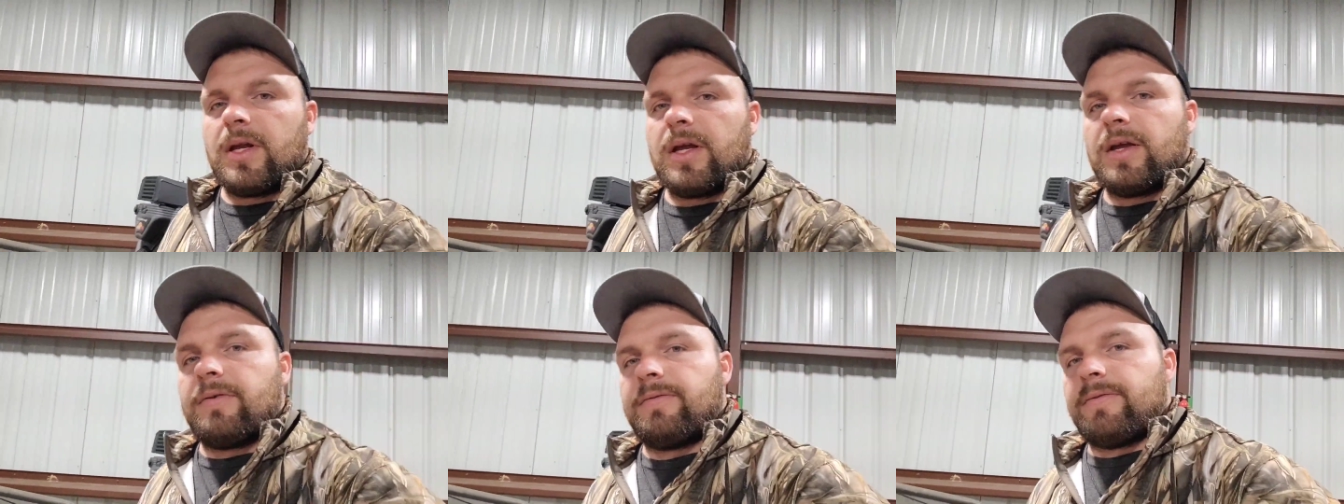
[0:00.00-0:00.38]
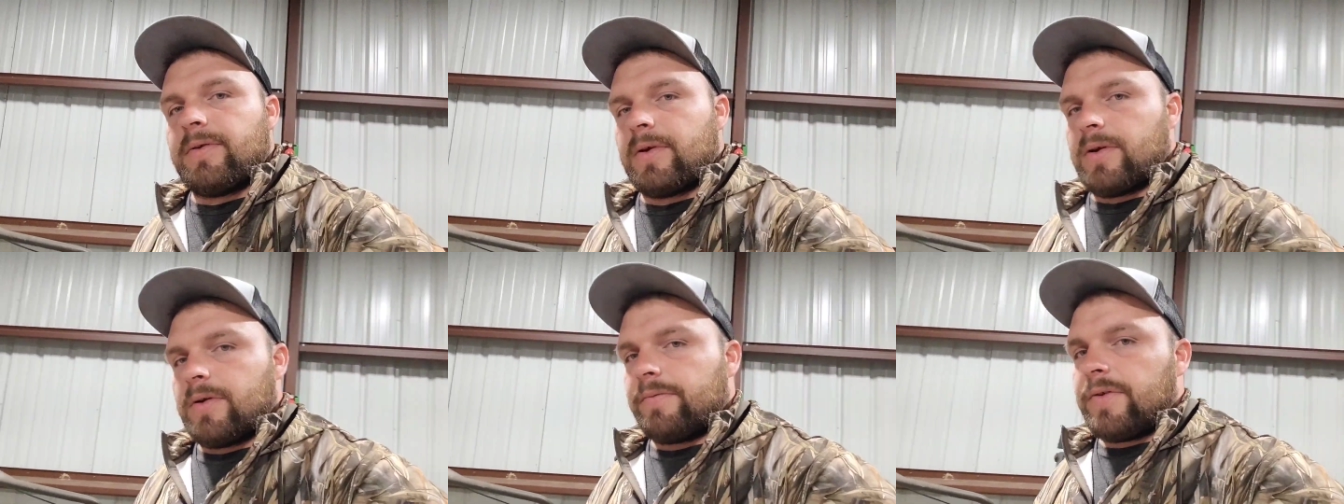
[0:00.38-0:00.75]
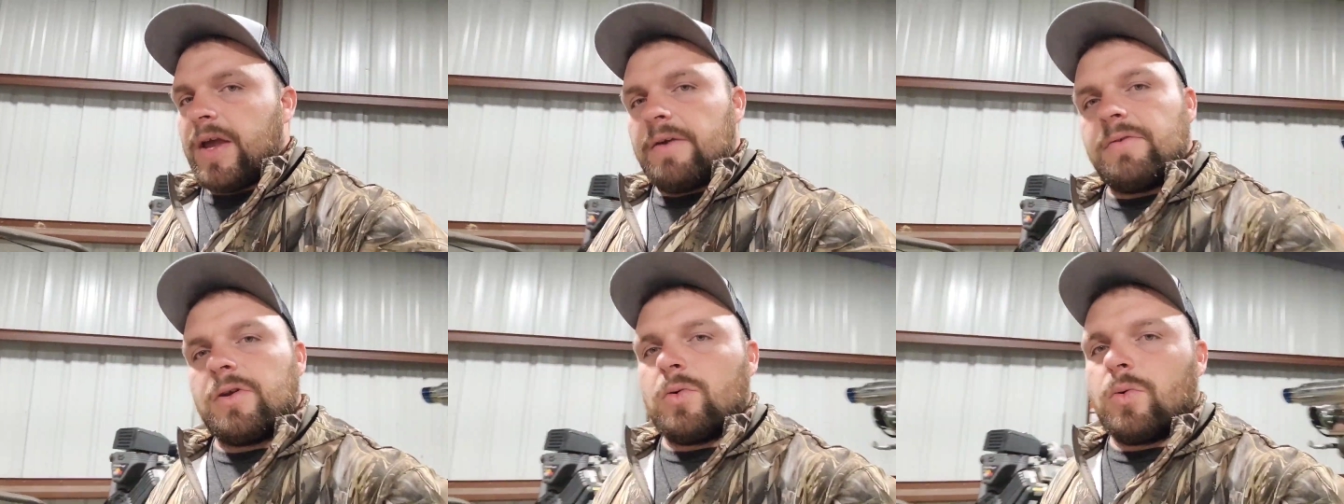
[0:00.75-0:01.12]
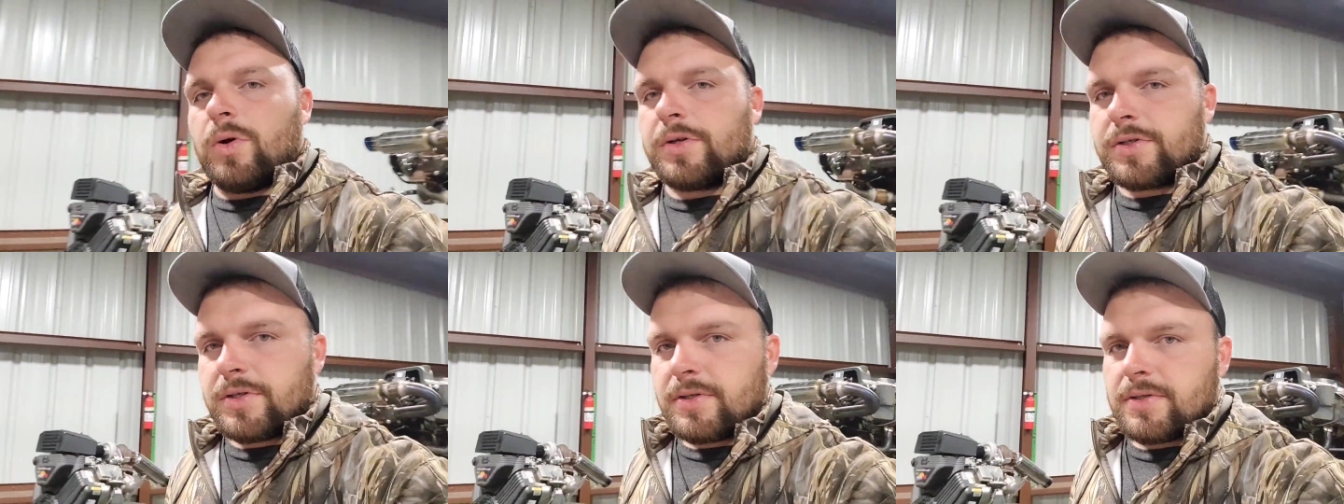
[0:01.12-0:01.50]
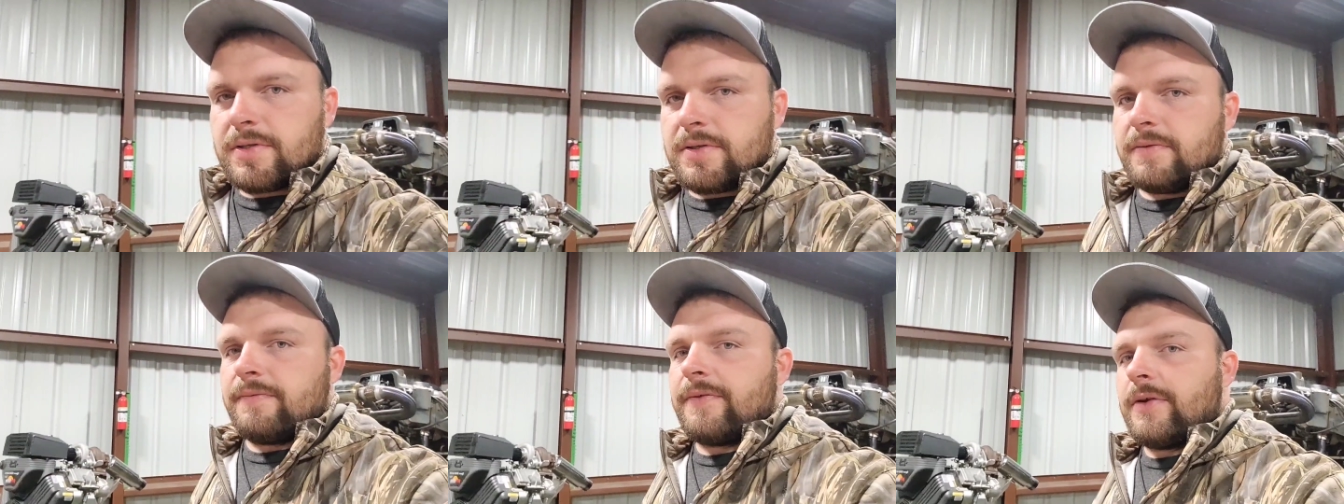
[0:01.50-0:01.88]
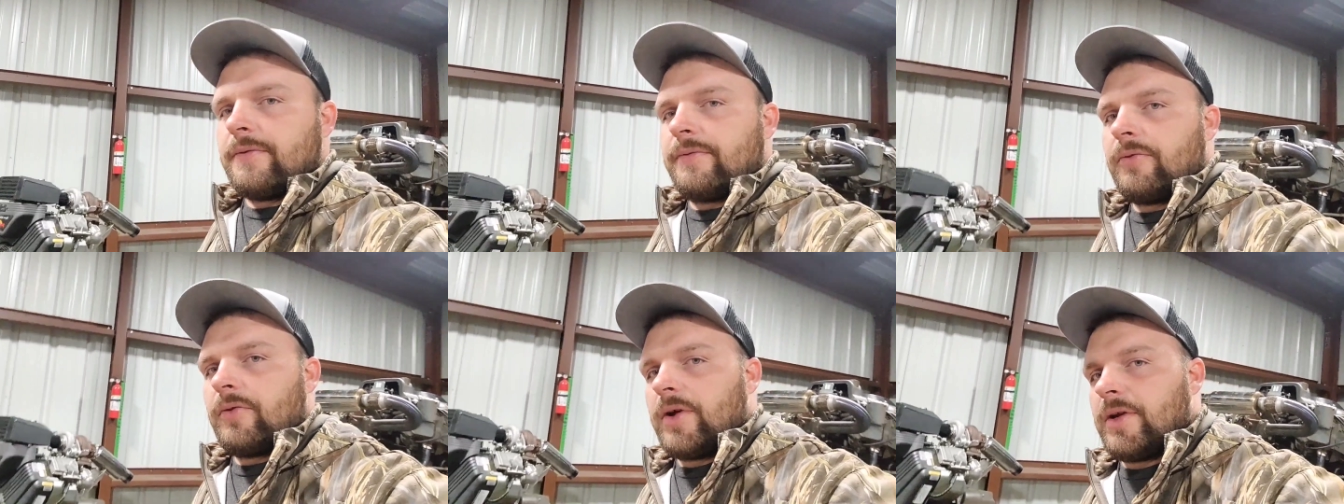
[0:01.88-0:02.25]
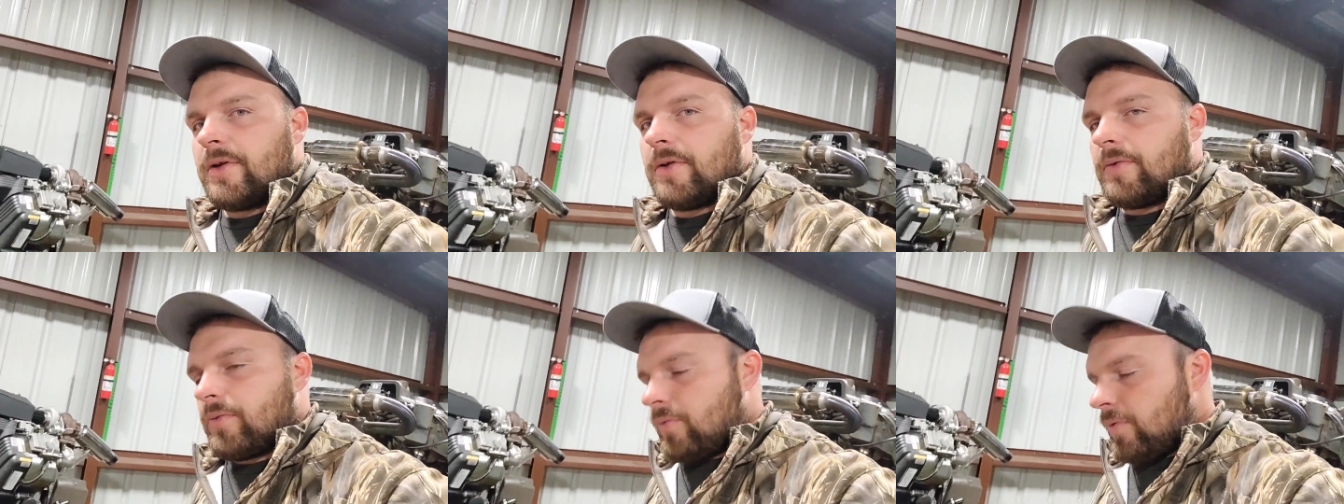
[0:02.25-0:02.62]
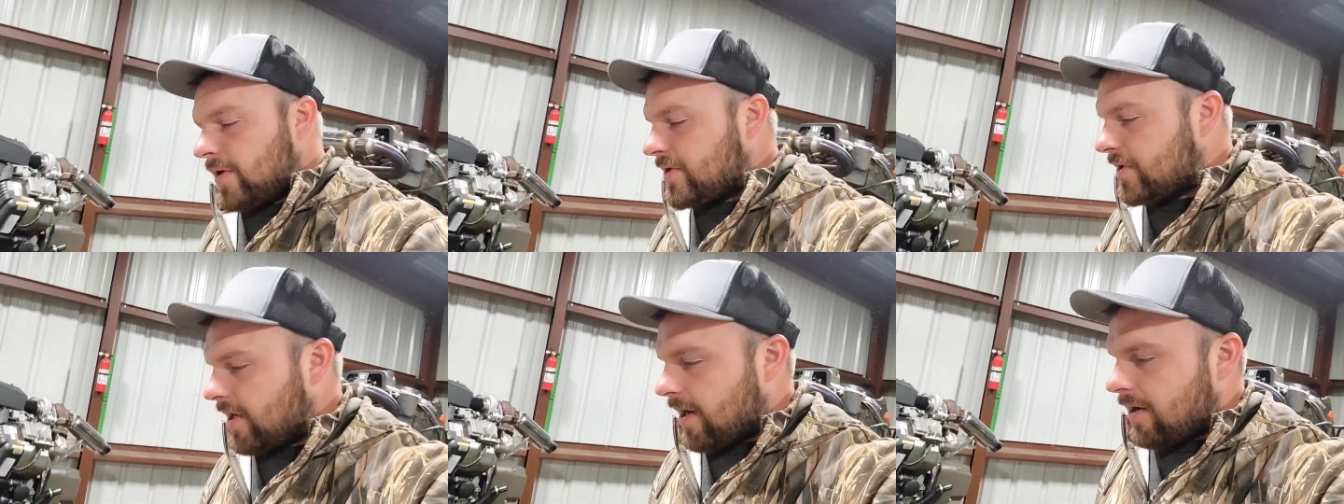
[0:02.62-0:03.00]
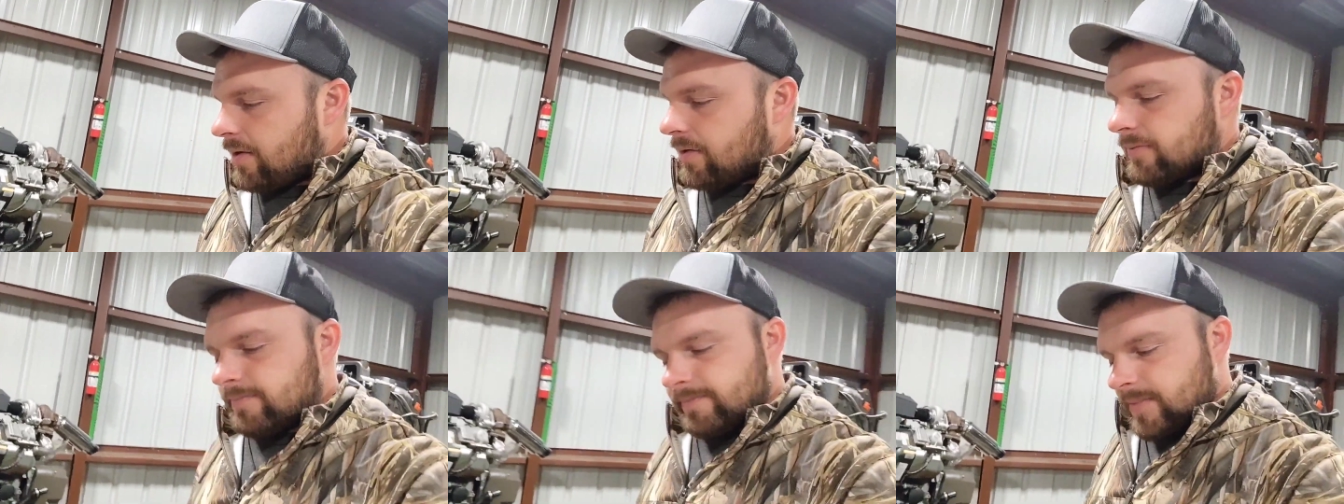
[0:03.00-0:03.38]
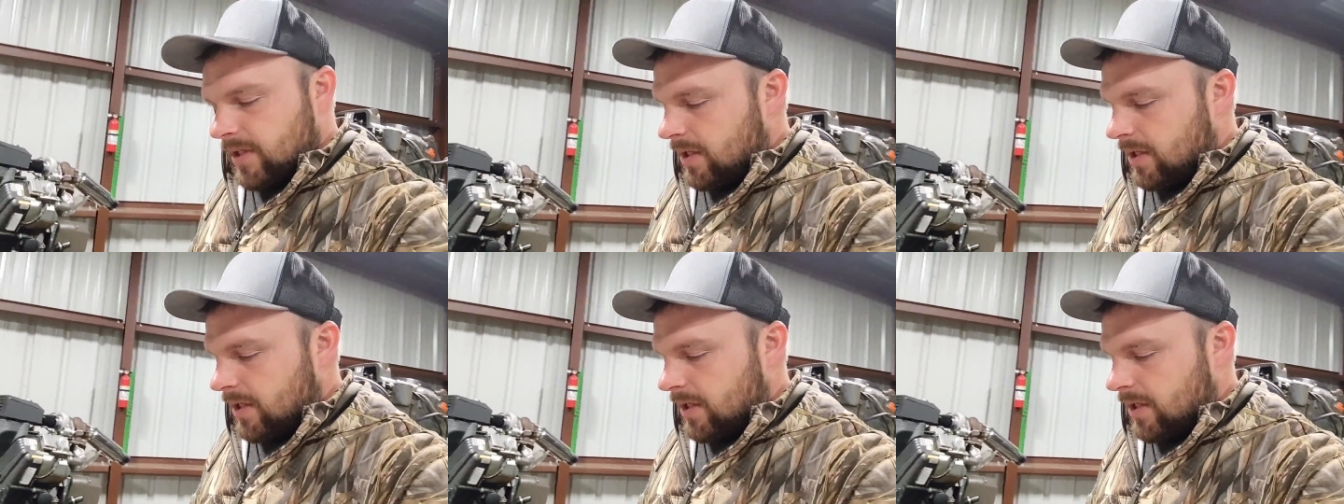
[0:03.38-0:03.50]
If uh, if you have any questions, feel free to reach out.